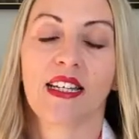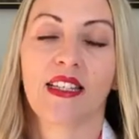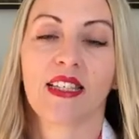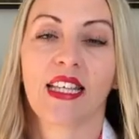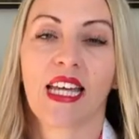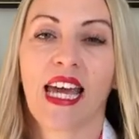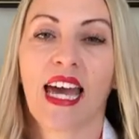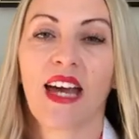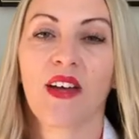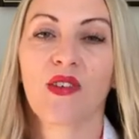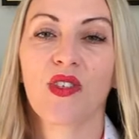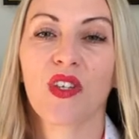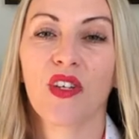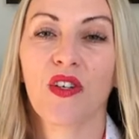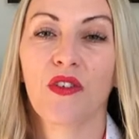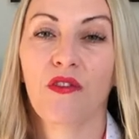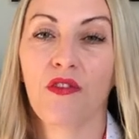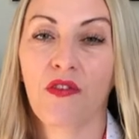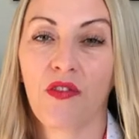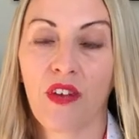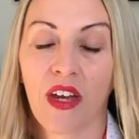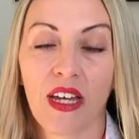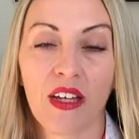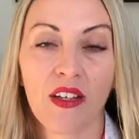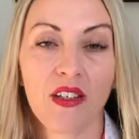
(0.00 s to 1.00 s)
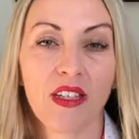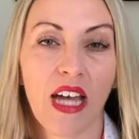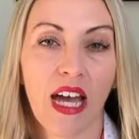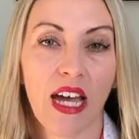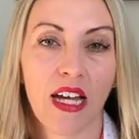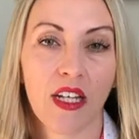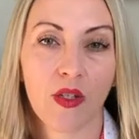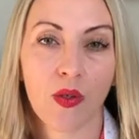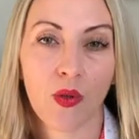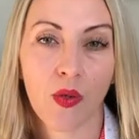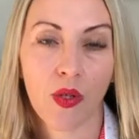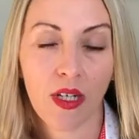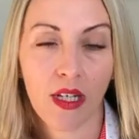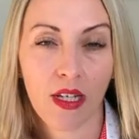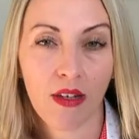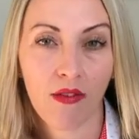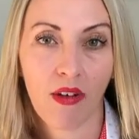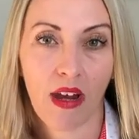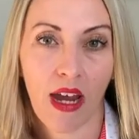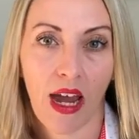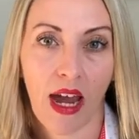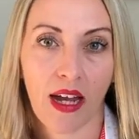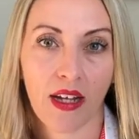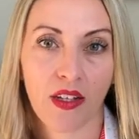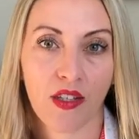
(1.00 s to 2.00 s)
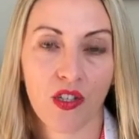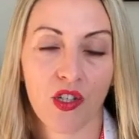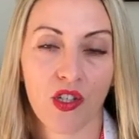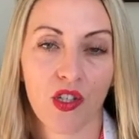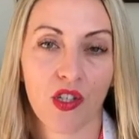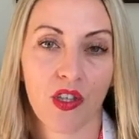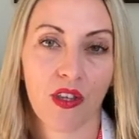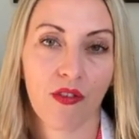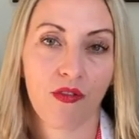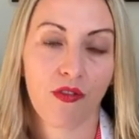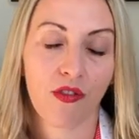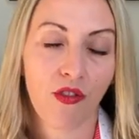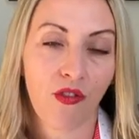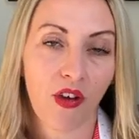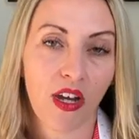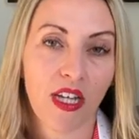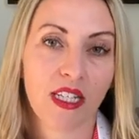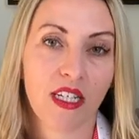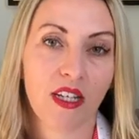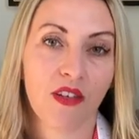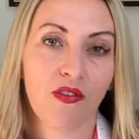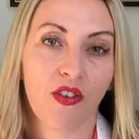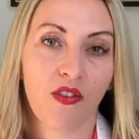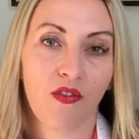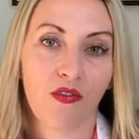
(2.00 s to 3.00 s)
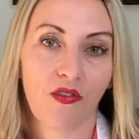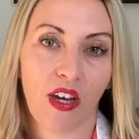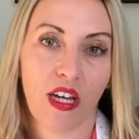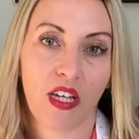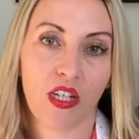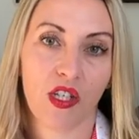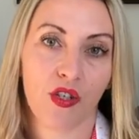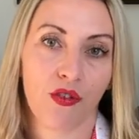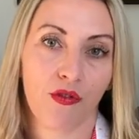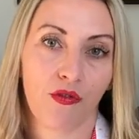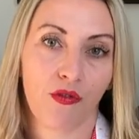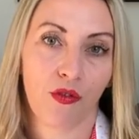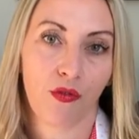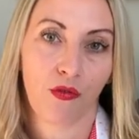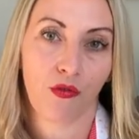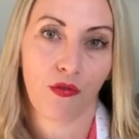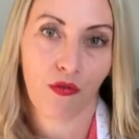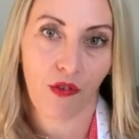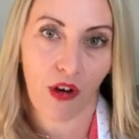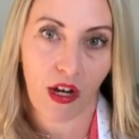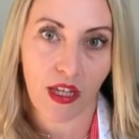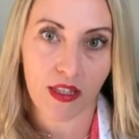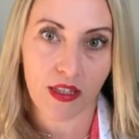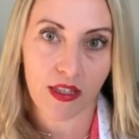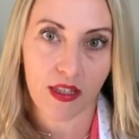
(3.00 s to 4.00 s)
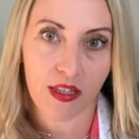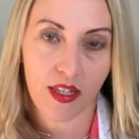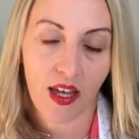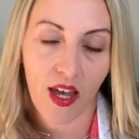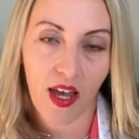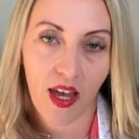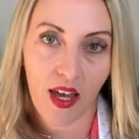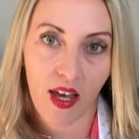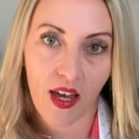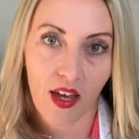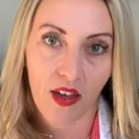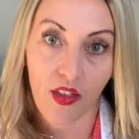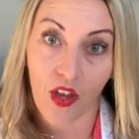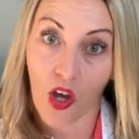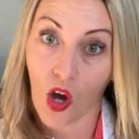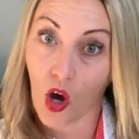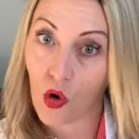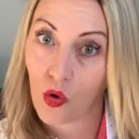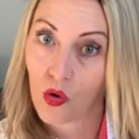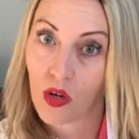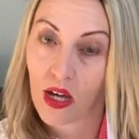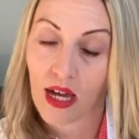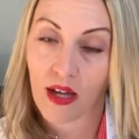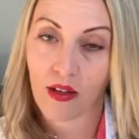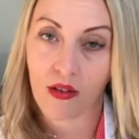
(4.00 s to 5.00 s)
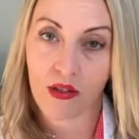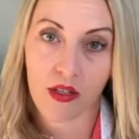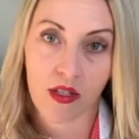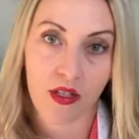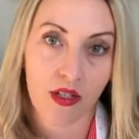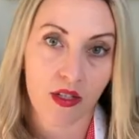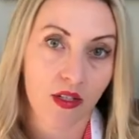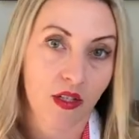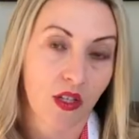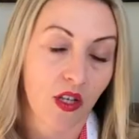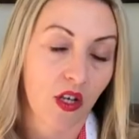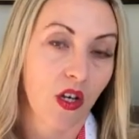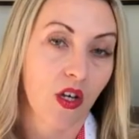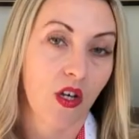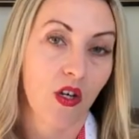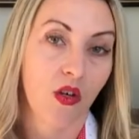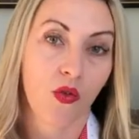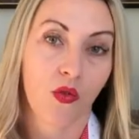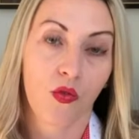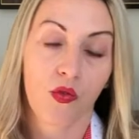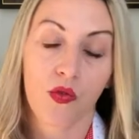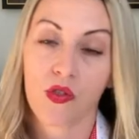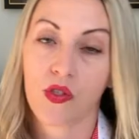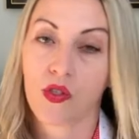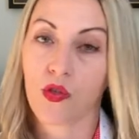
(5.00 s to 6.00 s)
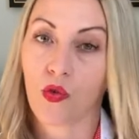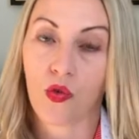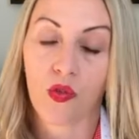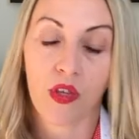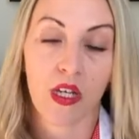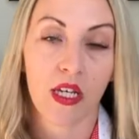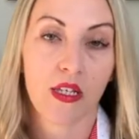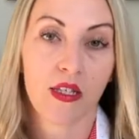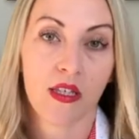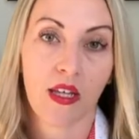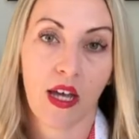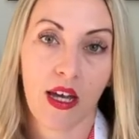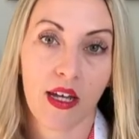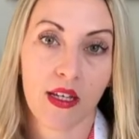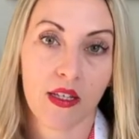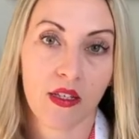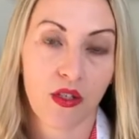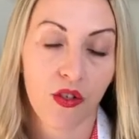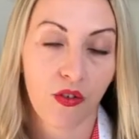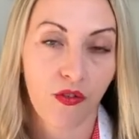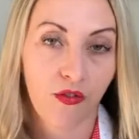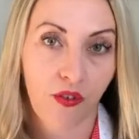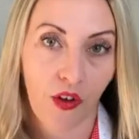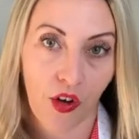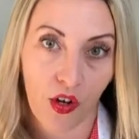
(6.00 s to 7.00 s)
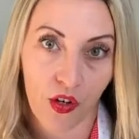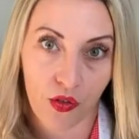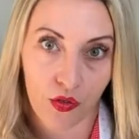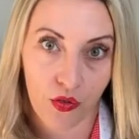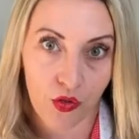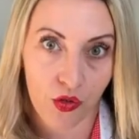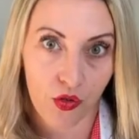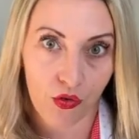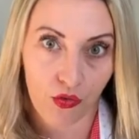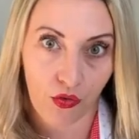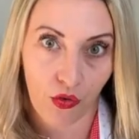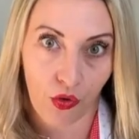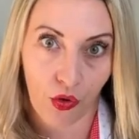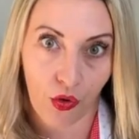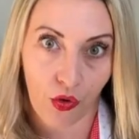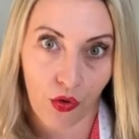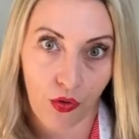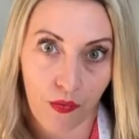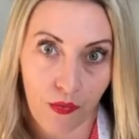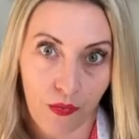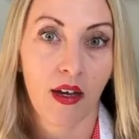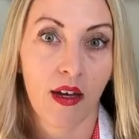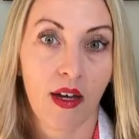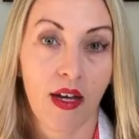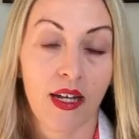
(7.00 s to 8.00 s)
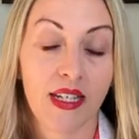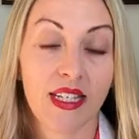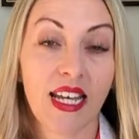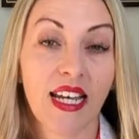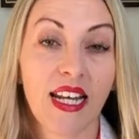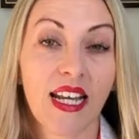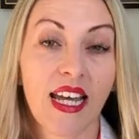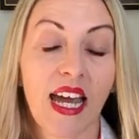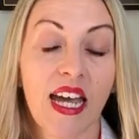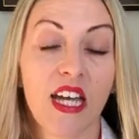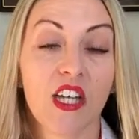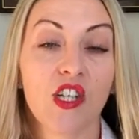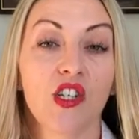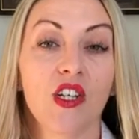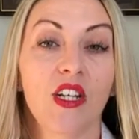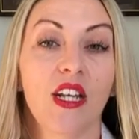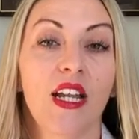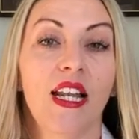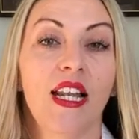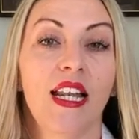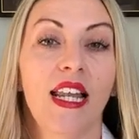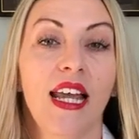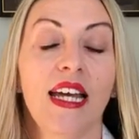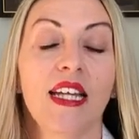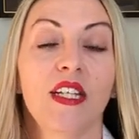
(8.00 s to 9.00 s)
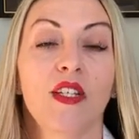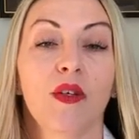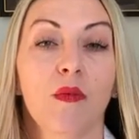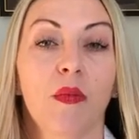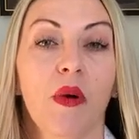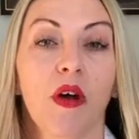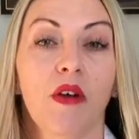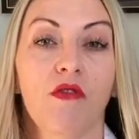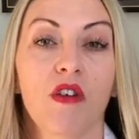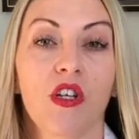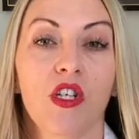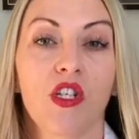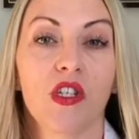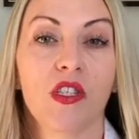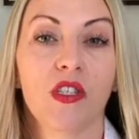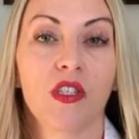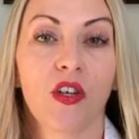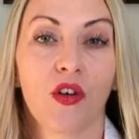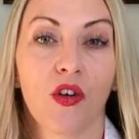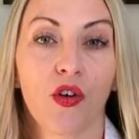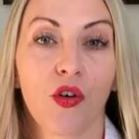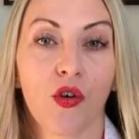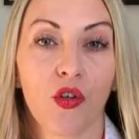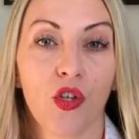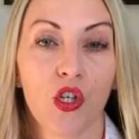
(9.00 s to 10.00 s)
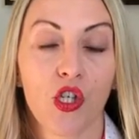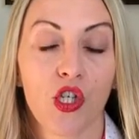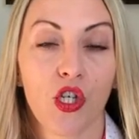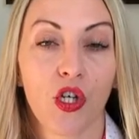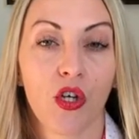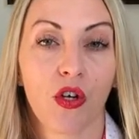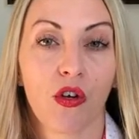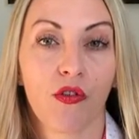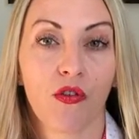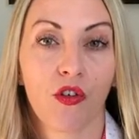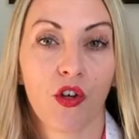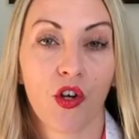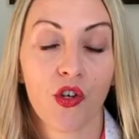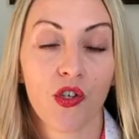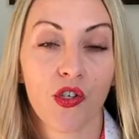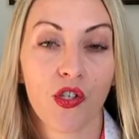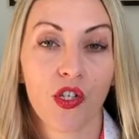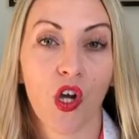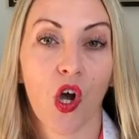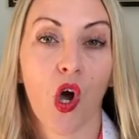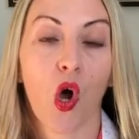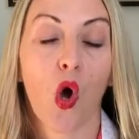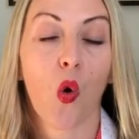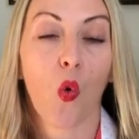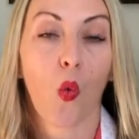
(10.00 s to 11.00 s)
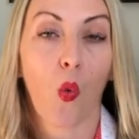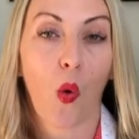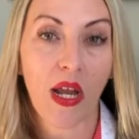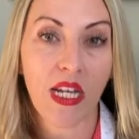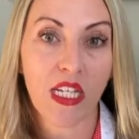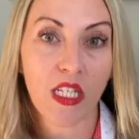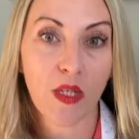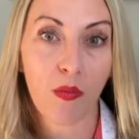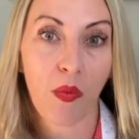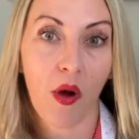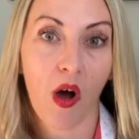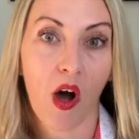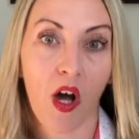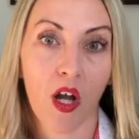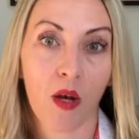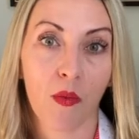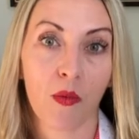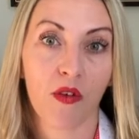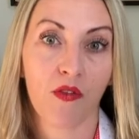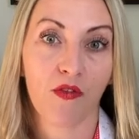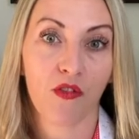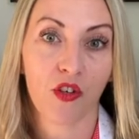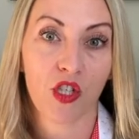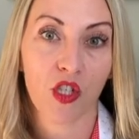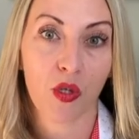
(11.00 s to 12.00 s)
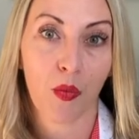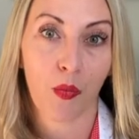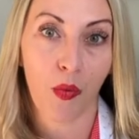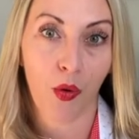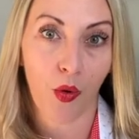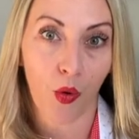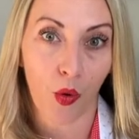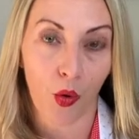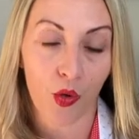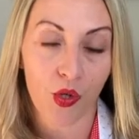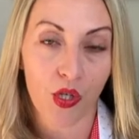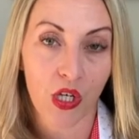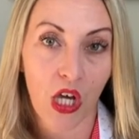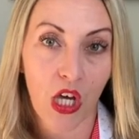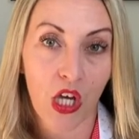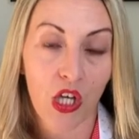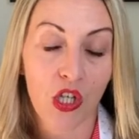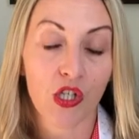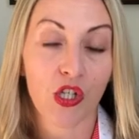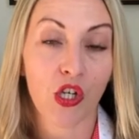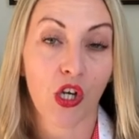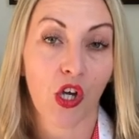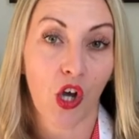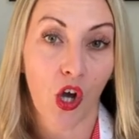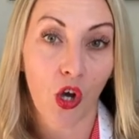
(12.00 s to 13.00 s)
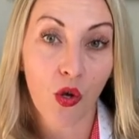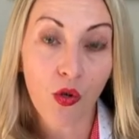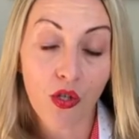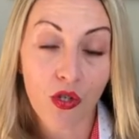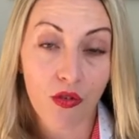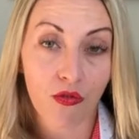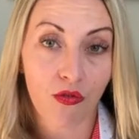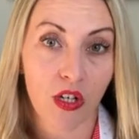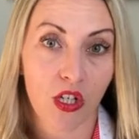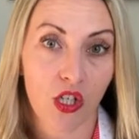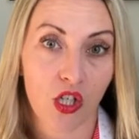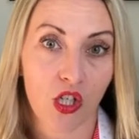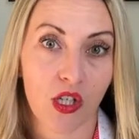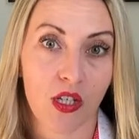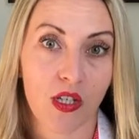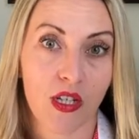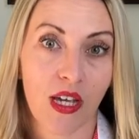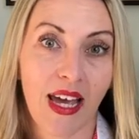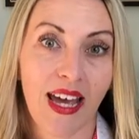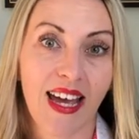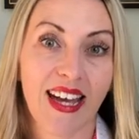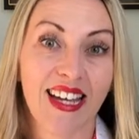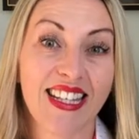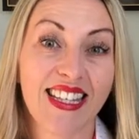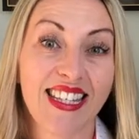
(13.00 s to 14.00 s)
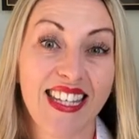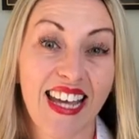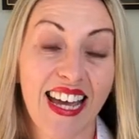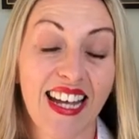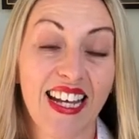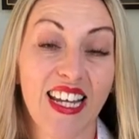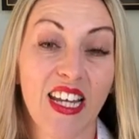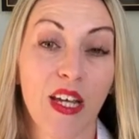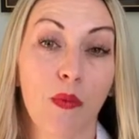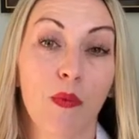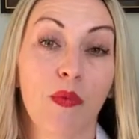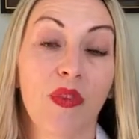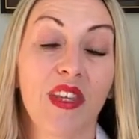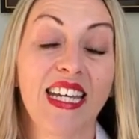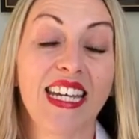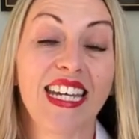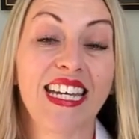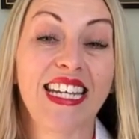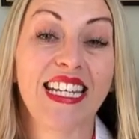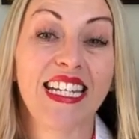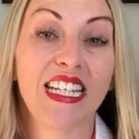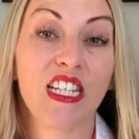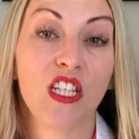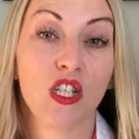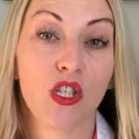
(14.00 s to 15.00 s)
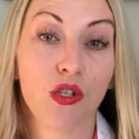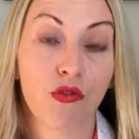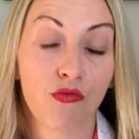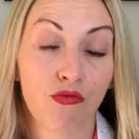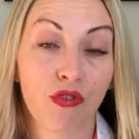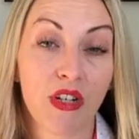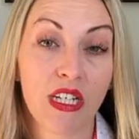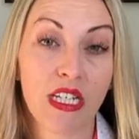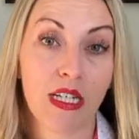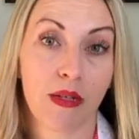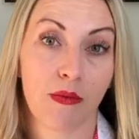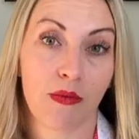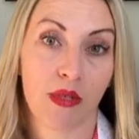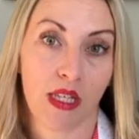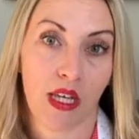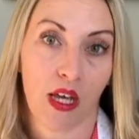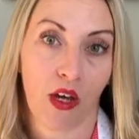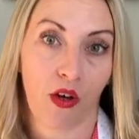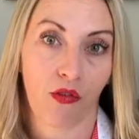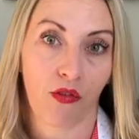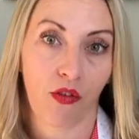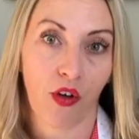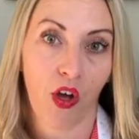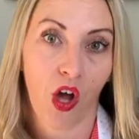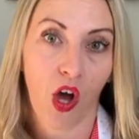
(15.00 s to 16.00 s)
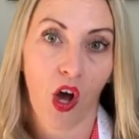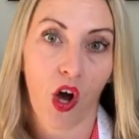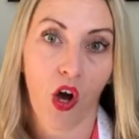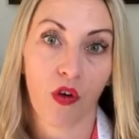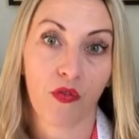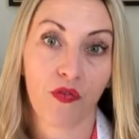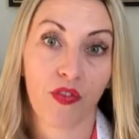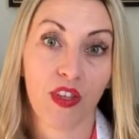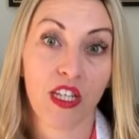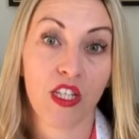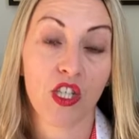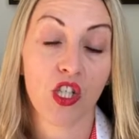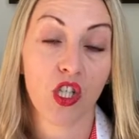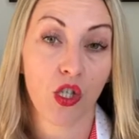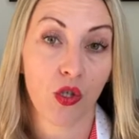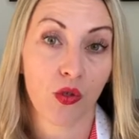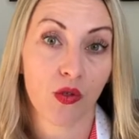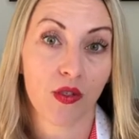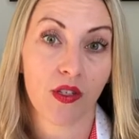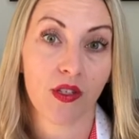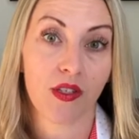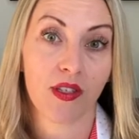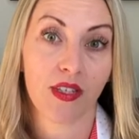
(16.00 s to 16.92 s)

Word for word: the council had failed to adequately react to the threat of invasion from France. The old councillors saw this as the final straw. A delegation led by Richard's uncle, the Duke of Gloucester, went to Parliament for support to go to Richard and tell him that he needed to rid himself of these useless